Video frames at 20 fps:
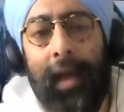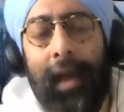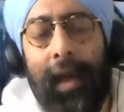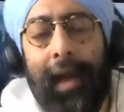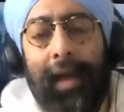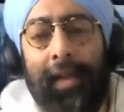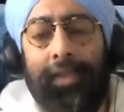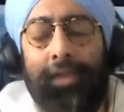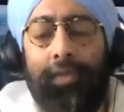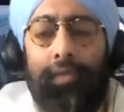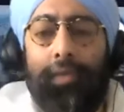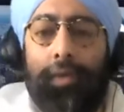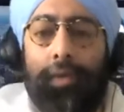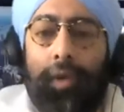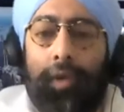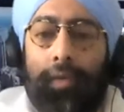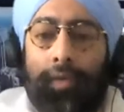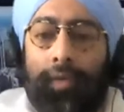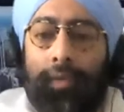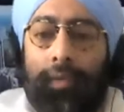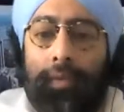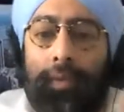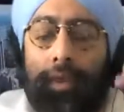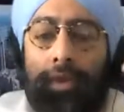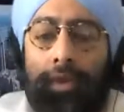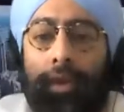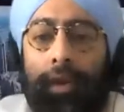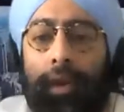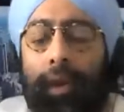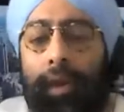As you go through the
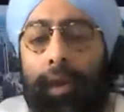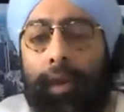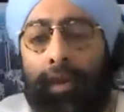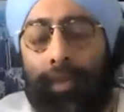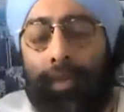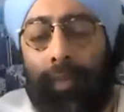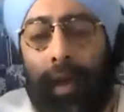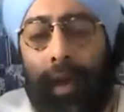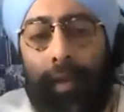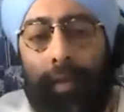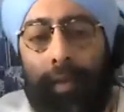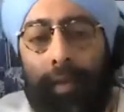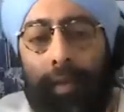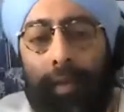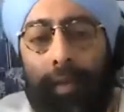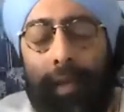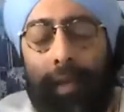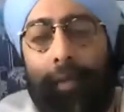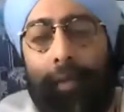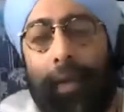journey as well now,